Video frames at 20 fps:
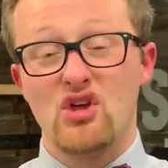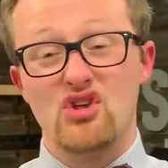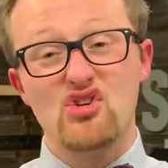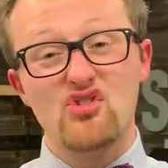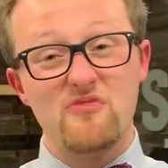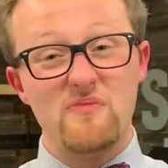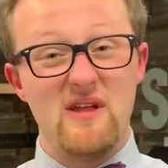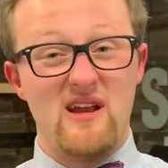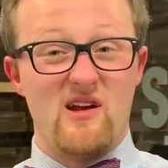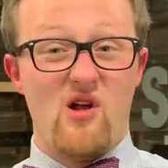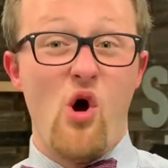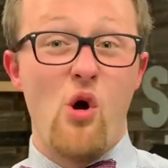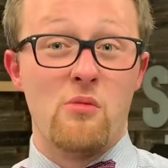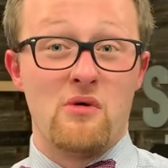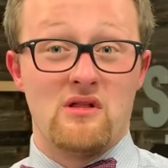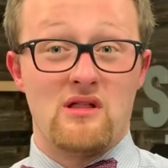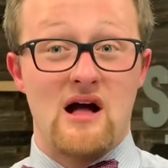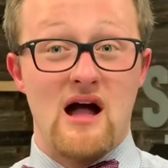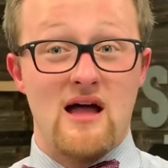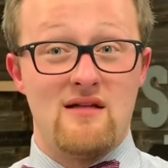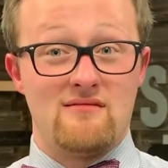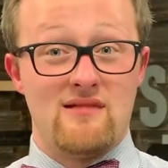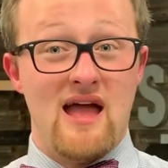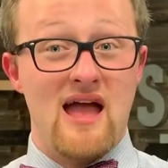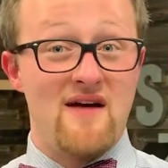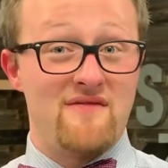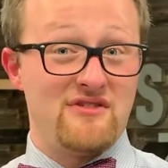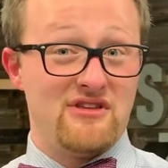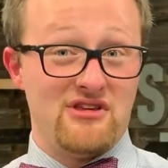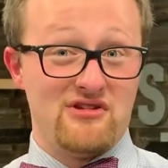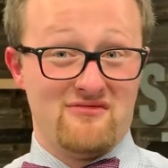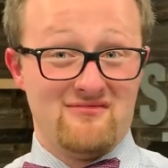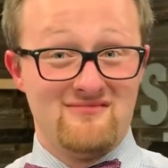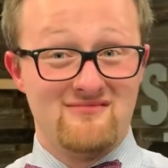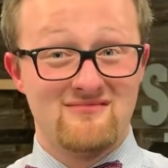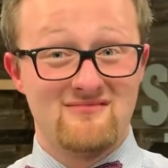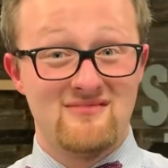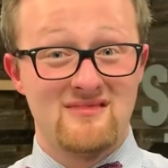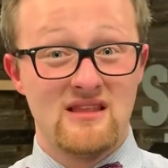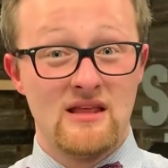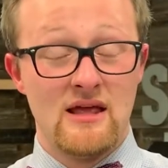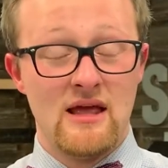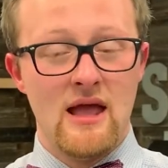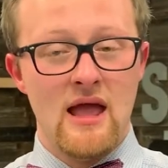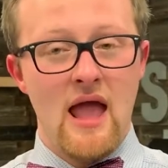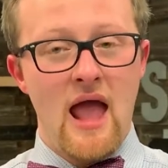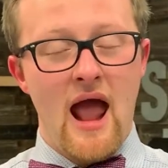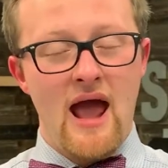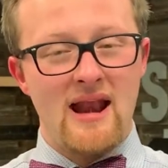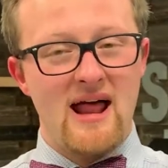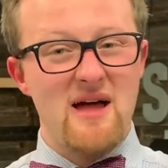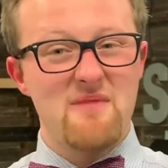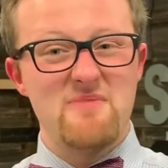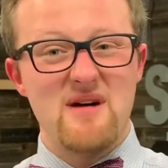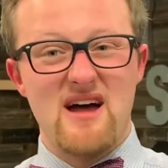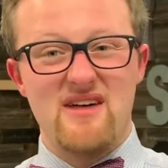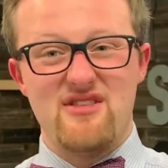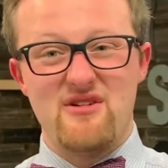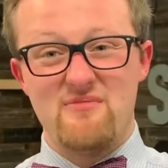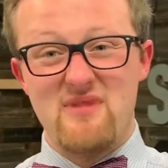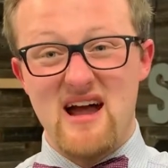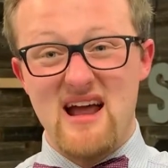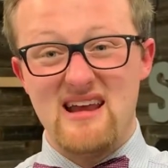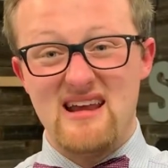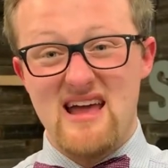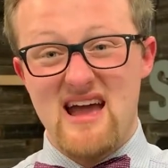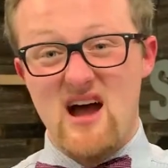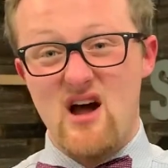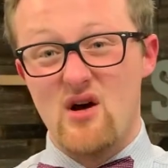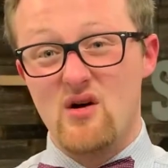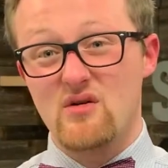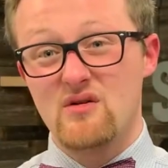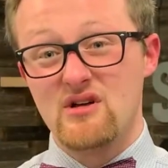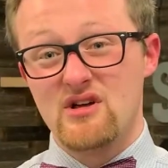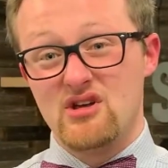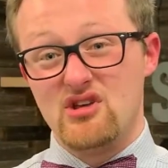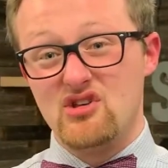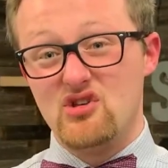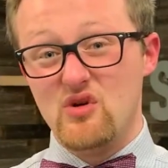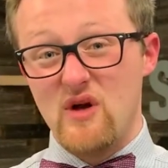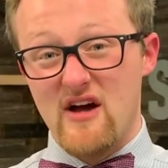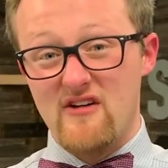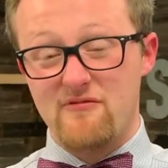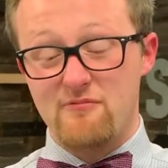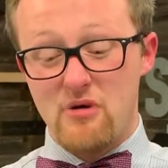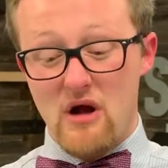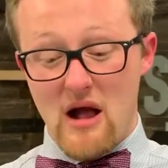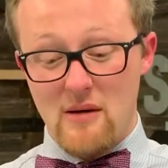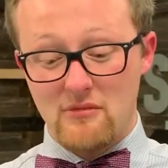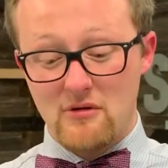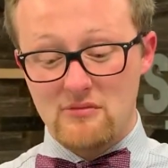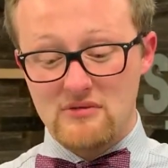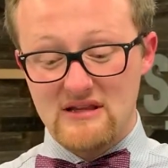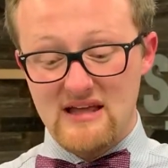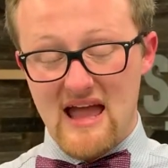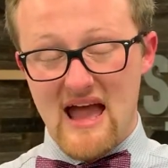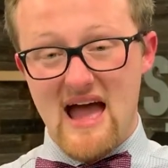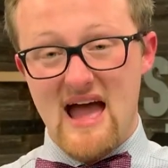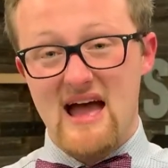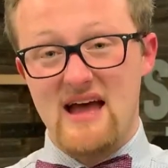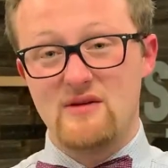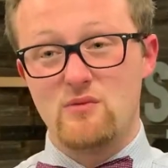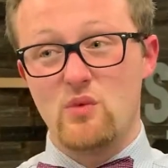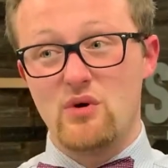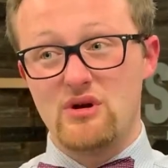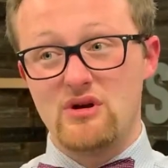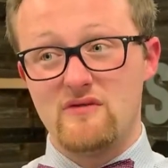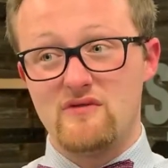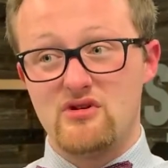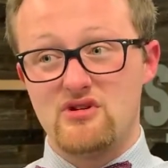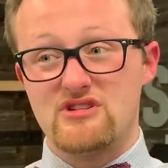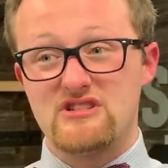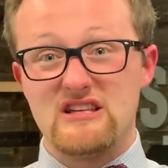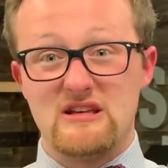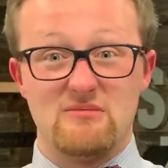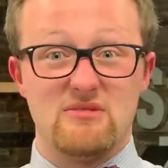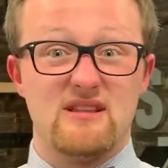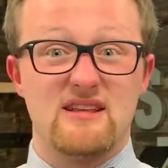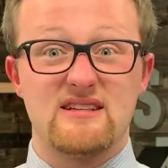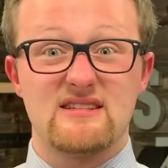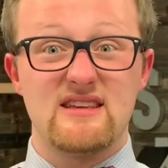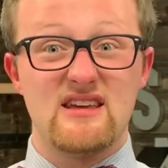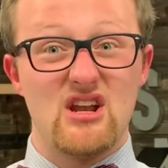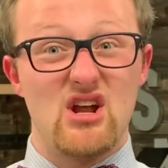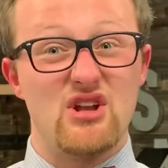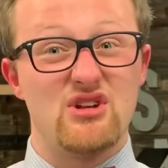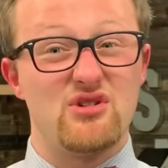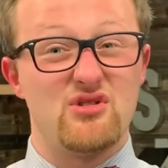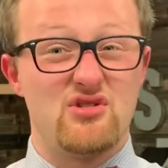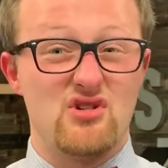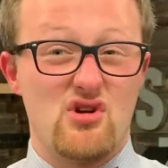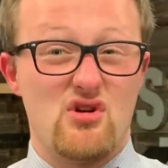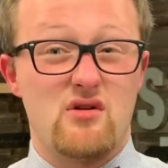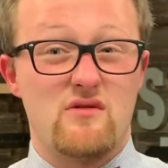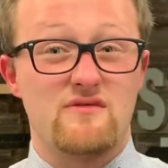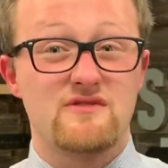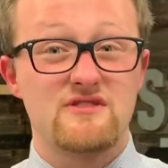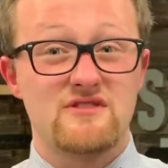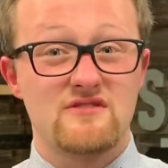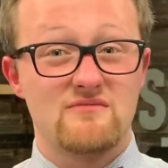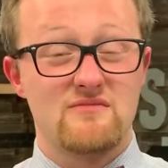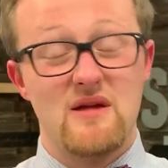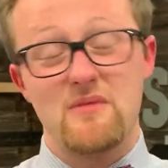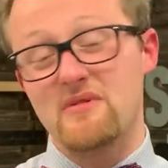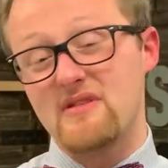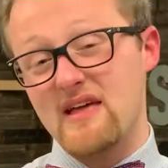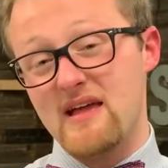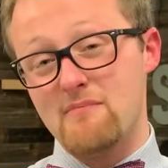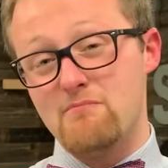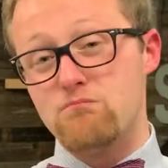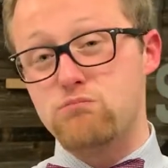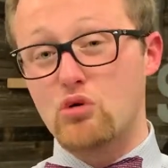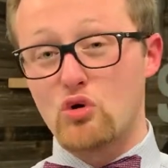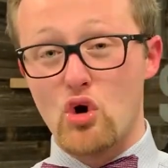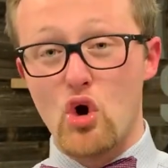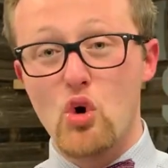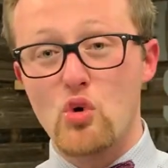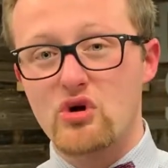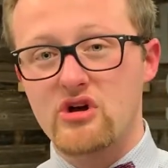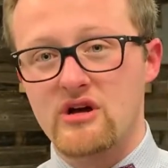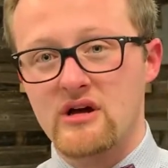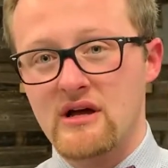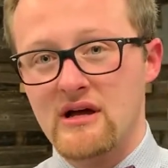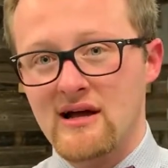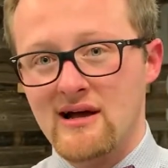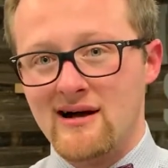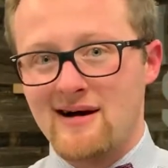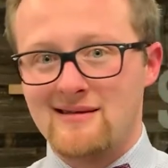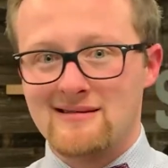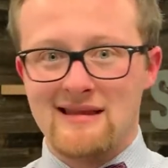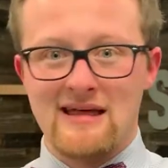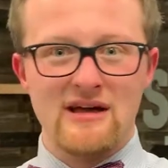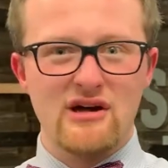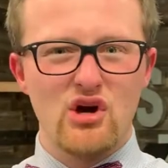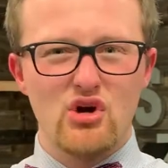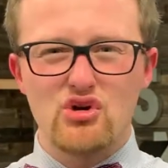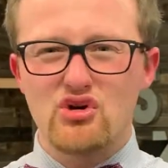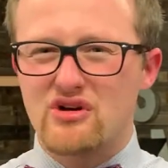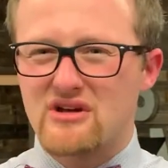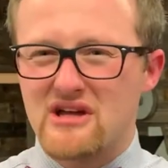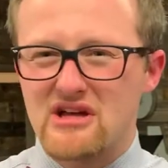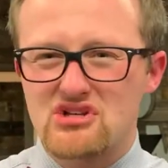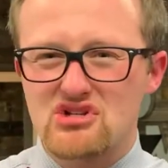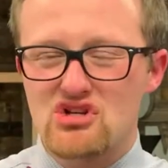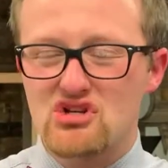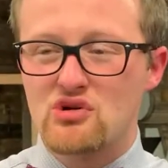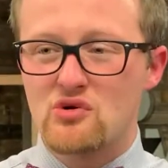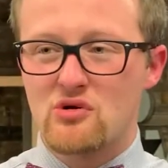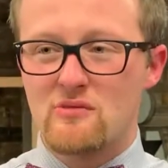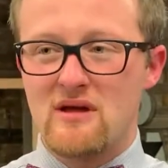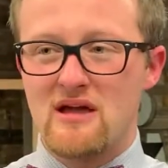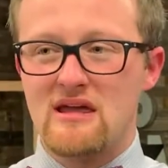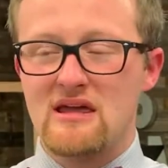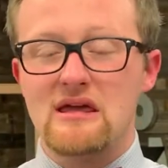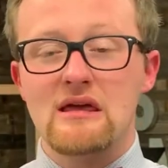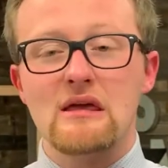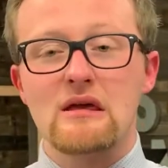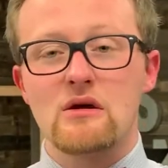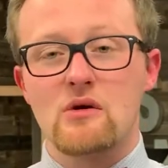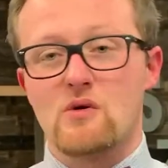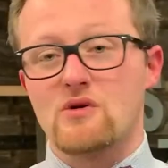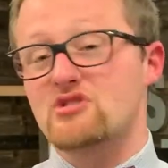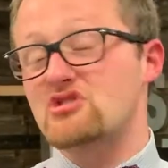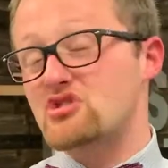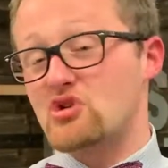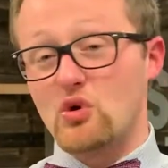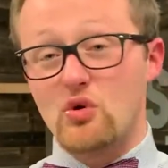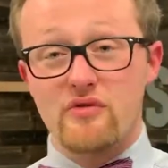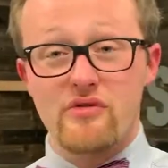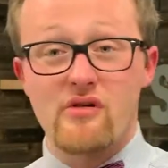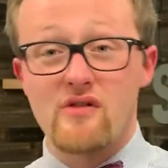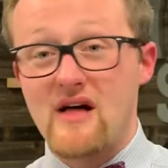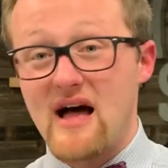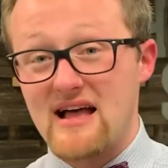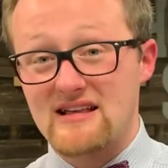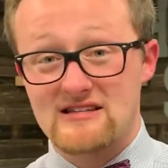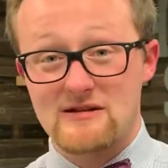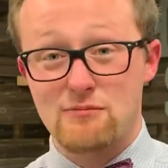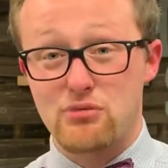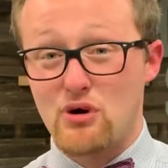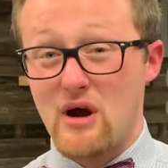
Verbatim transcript: You've been at home a lot, haven't you? And I bet that by now you have probably had one of your siblings get on your nerves. Maybe they broke a Lego creation you were making or stole the last